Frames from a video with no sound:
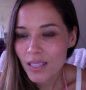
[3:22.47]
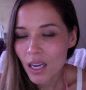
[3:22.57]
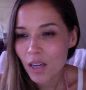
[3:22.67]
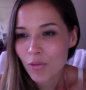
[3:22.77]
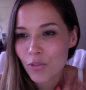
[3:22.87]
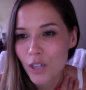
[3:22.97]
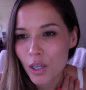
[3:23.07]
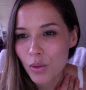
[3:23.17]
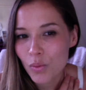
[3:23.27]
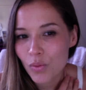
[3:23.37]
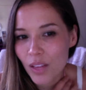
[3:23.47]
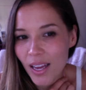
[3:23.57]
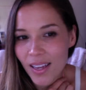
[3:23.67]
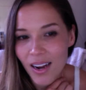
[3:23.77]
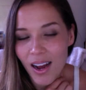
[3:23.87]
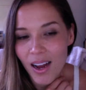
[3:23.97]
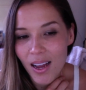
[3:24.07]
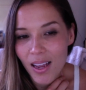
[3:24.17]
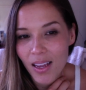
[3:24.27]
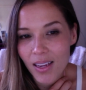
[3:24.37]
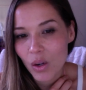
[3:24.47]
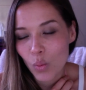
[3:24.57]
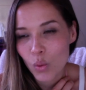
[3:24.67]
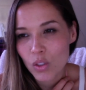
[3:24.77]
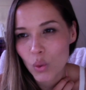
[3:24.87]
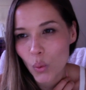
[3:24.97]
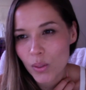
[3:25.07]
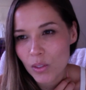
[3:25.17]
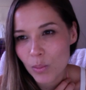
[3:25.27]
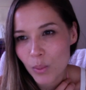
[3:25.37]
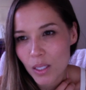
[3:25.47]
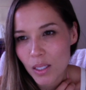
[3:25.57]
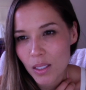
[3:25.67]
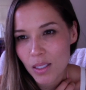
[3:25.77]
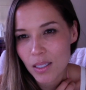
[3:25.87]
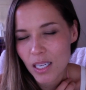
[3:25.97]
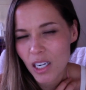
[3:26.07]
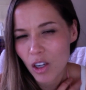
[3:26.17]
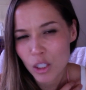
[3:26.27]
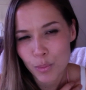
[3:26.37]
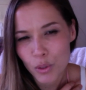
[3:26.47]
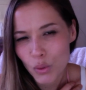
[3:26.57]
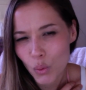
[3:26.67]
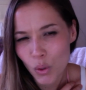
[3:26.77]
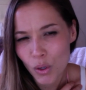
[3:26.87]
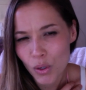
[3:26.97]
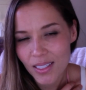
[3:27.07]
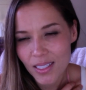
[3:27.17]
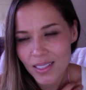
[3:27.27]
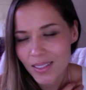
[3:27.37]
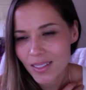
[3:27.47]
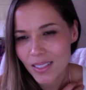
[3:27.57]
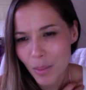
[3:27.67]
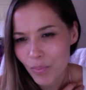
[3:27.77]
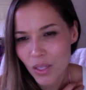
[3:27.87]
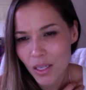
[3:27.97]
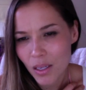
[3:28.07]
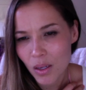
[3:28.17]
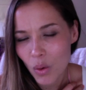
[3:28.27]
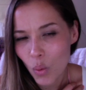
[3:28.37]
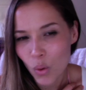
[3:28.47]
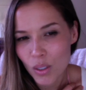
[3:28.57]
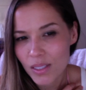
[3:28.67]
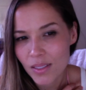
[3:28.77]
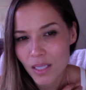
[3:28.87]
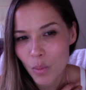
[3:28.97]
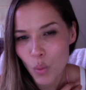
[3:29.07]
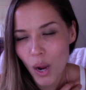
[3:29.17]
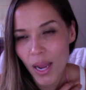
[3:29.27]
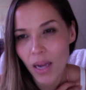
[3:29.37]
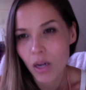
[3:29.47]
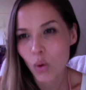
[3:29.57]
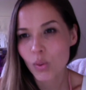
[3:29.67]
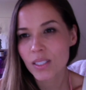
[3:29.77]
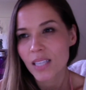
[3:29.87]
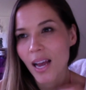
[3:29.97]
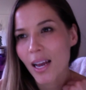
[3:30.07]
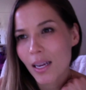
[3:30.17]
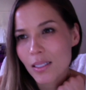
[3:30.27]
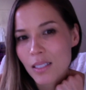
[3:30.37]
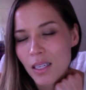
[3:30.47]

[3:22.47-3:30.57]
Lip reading: have known that I was going to be an entrepreneur in something or in some way. I always had